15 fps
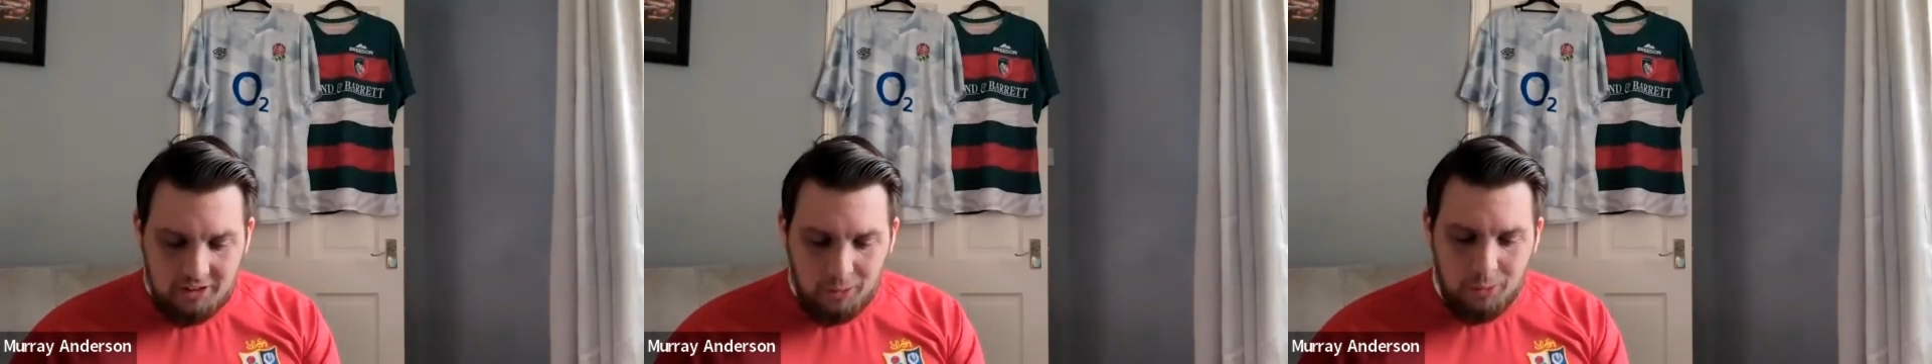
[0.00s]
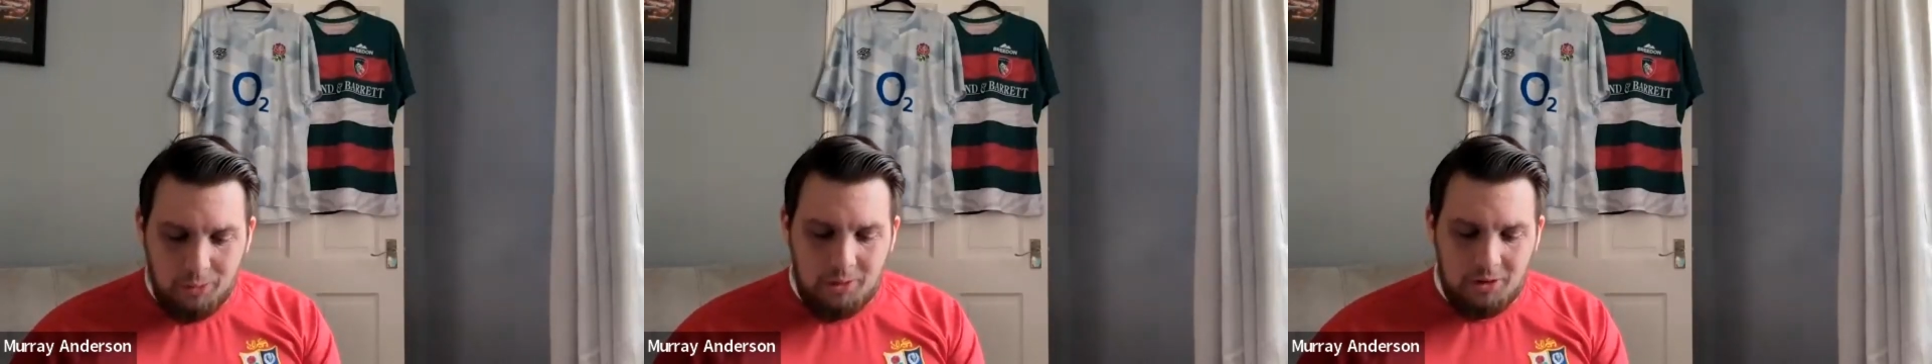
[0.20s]

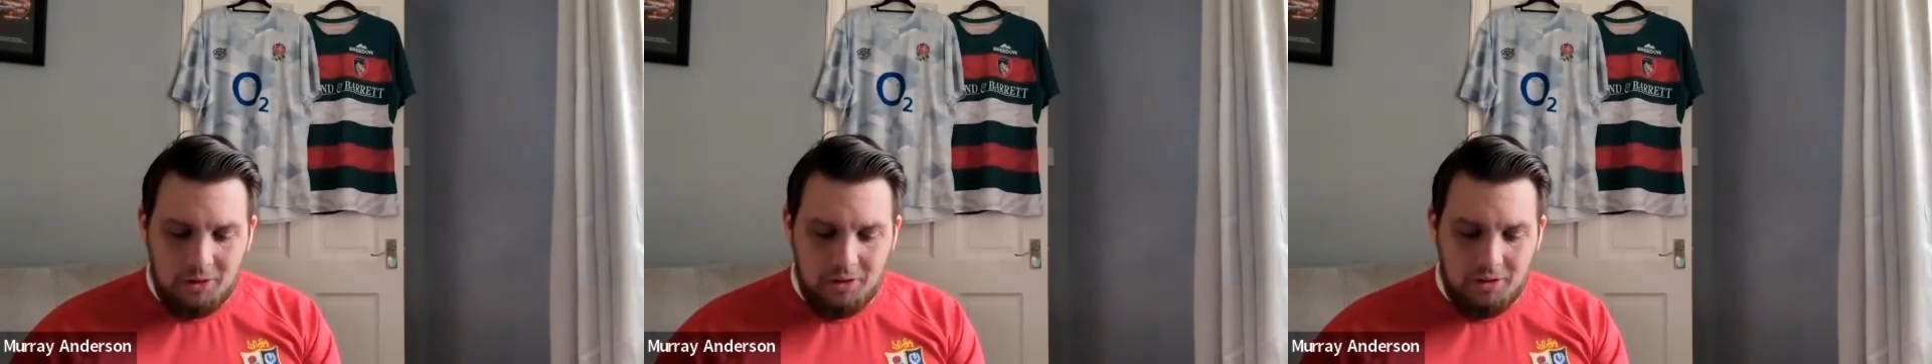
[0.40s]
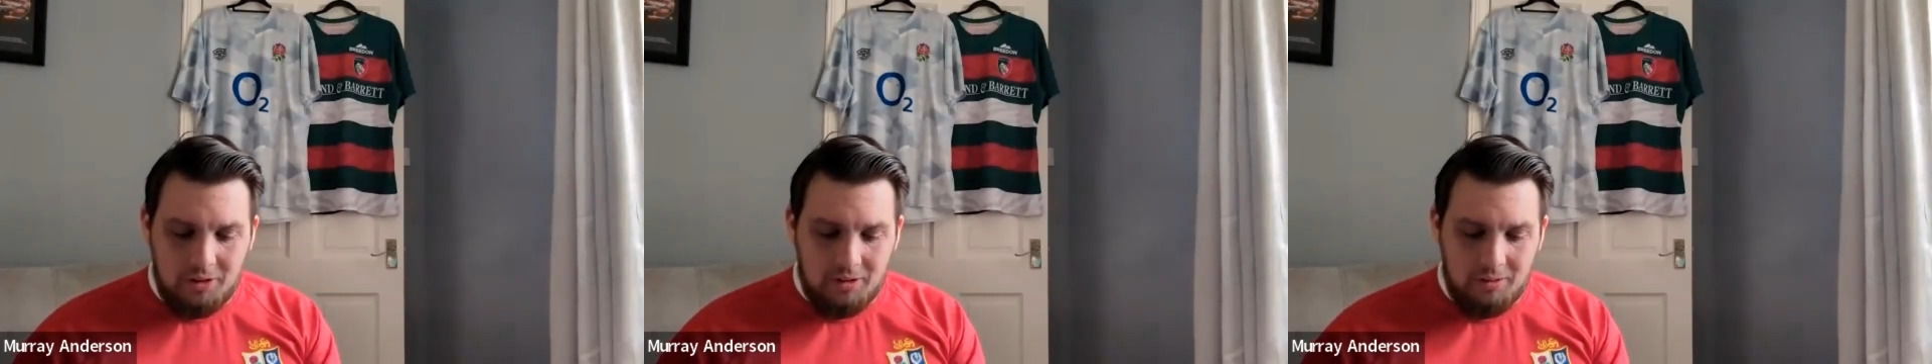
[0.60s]

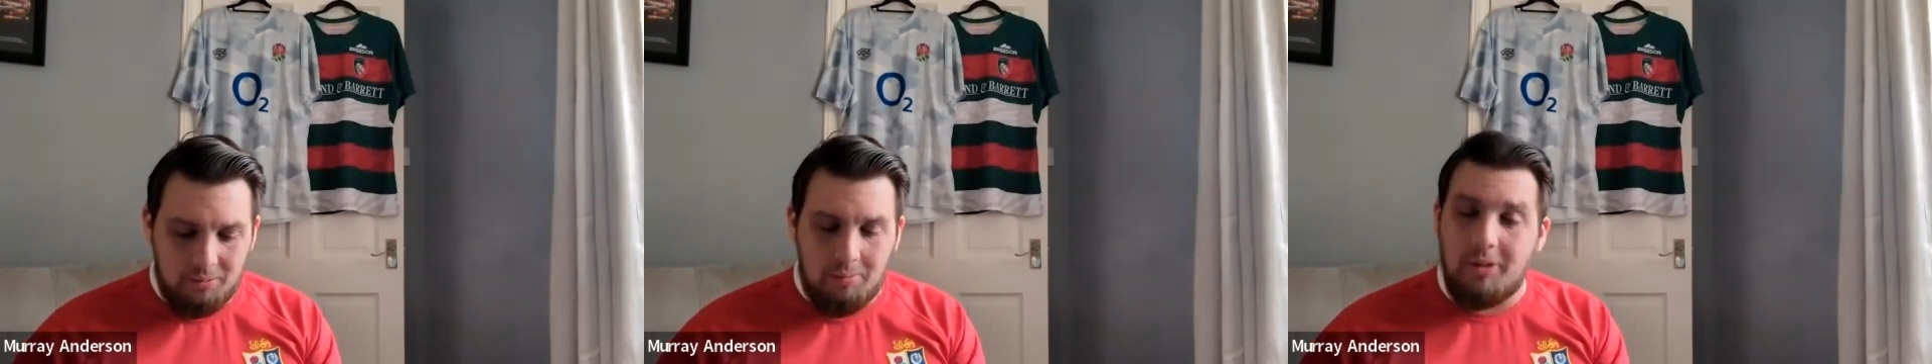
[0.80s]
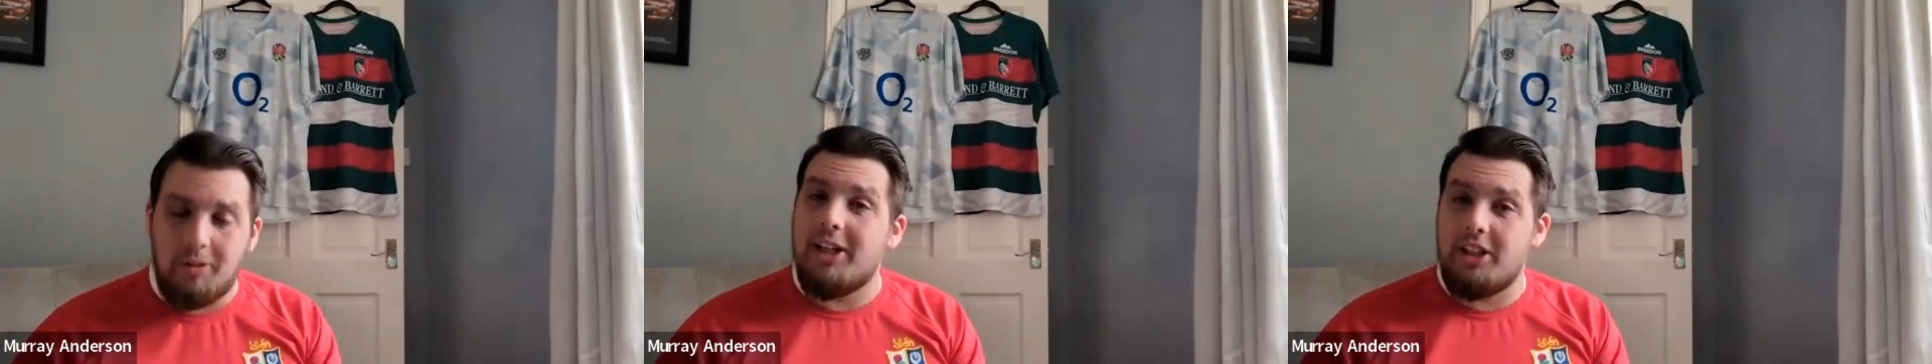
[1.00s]
go-to
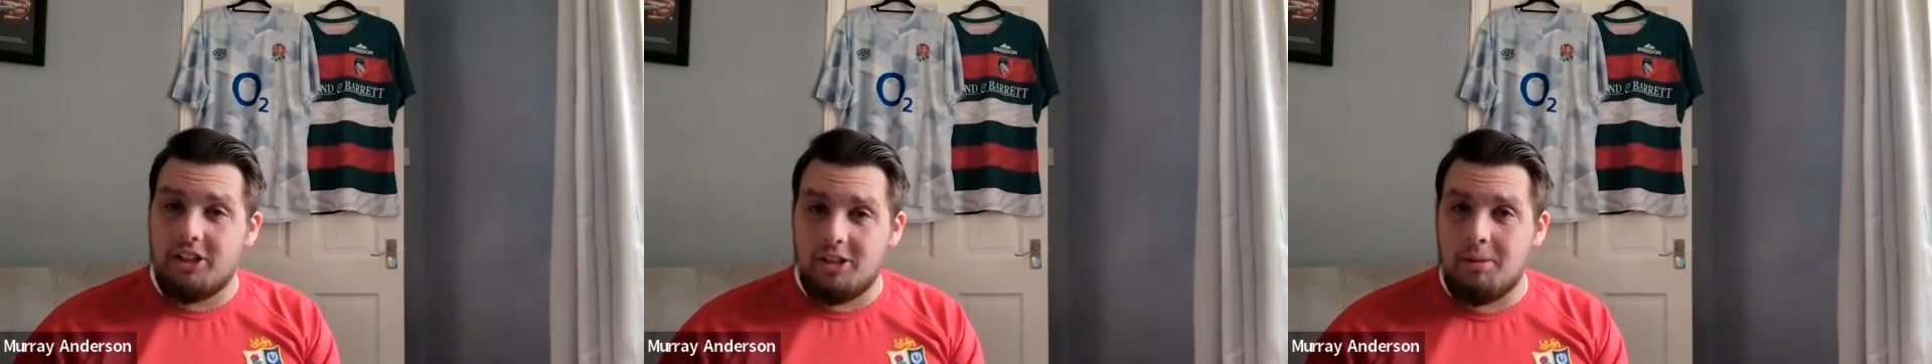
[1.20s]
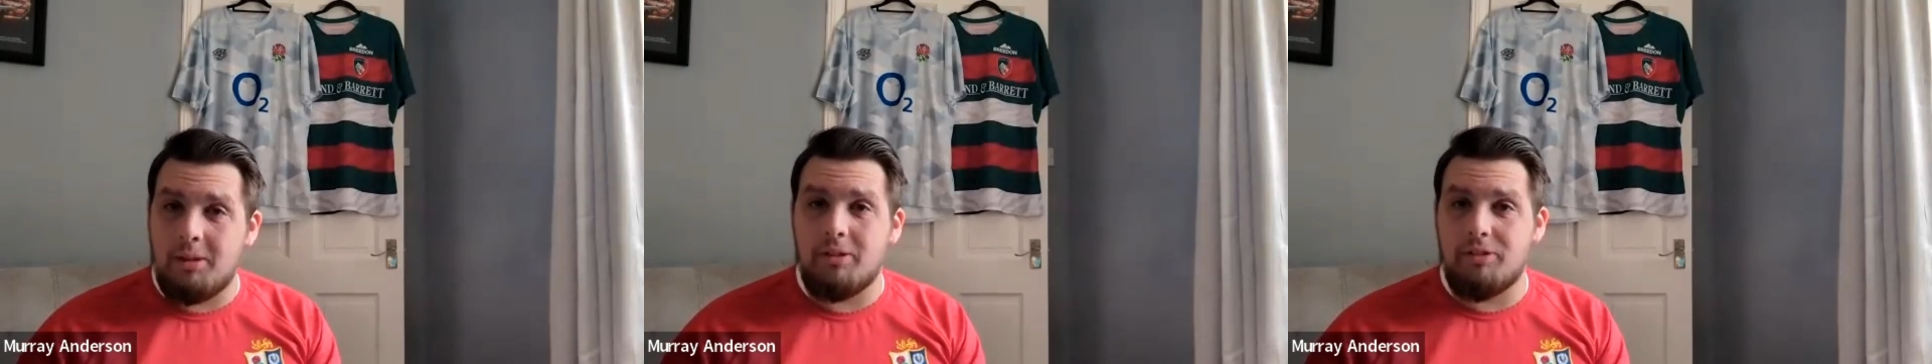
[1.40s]

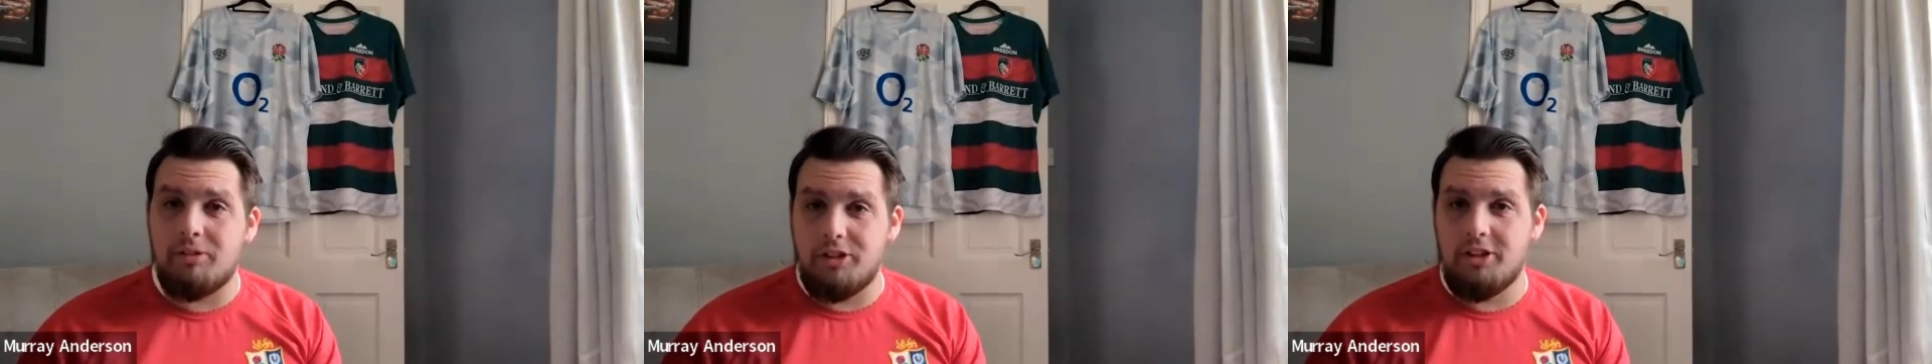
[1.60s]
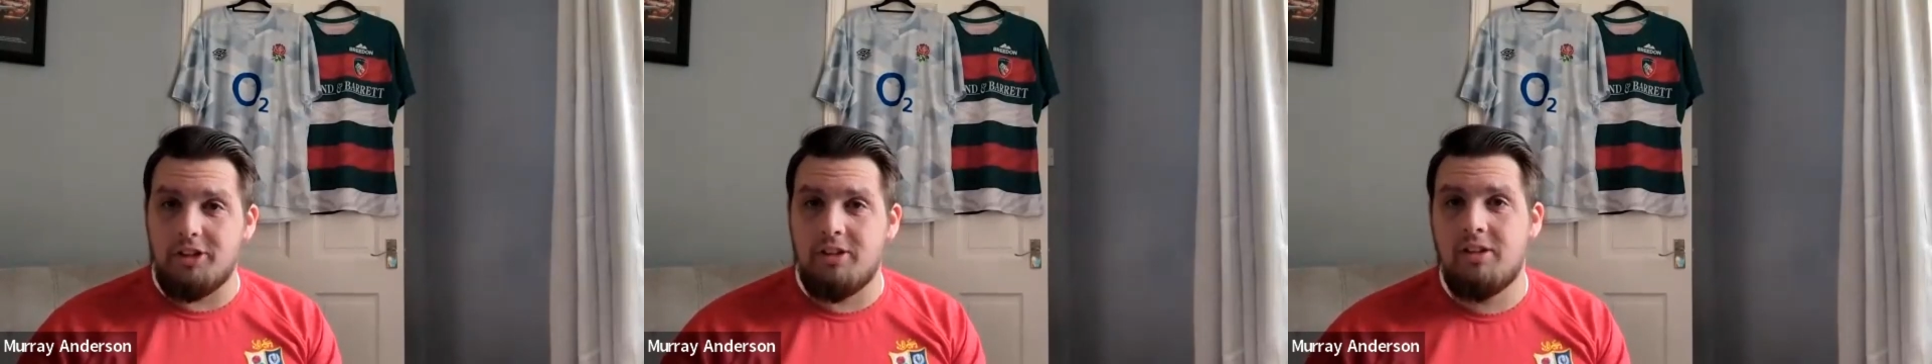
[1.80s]
Malaysian meal
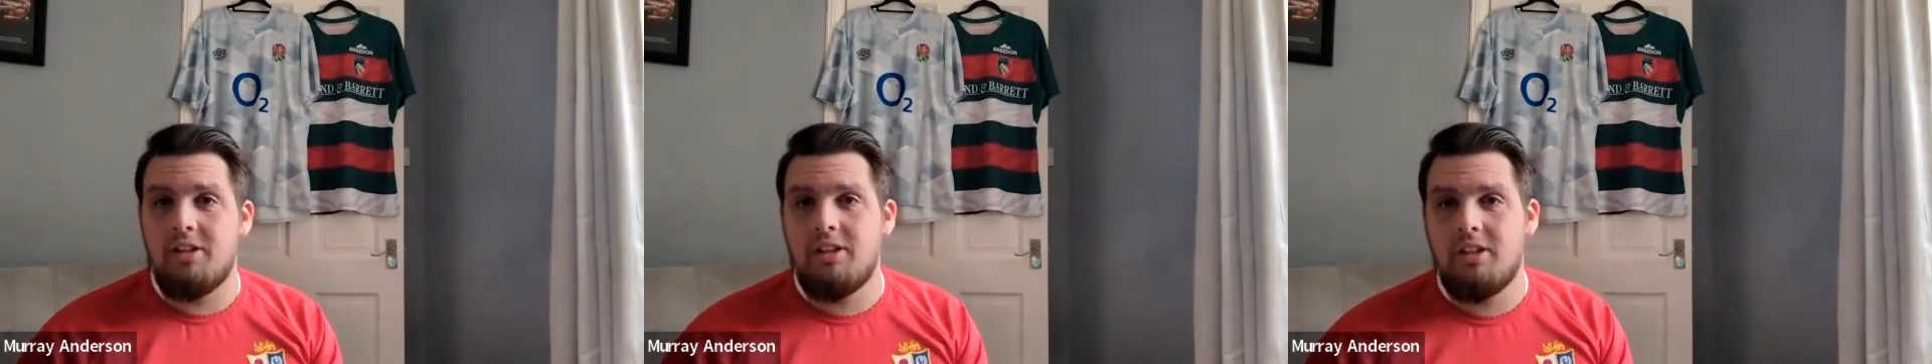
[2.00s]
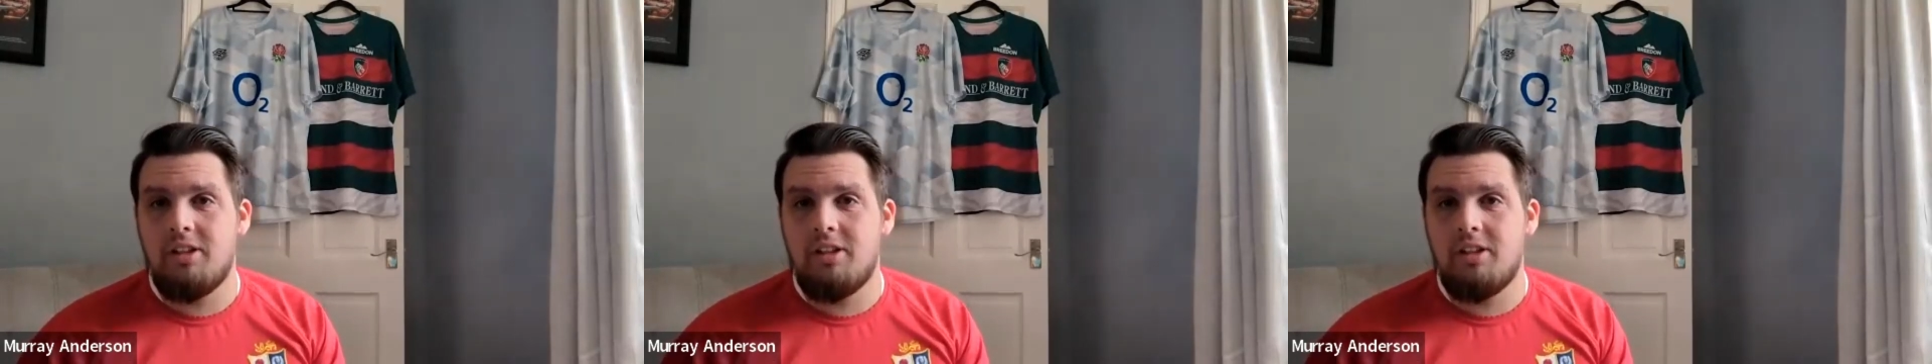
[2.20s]
for you?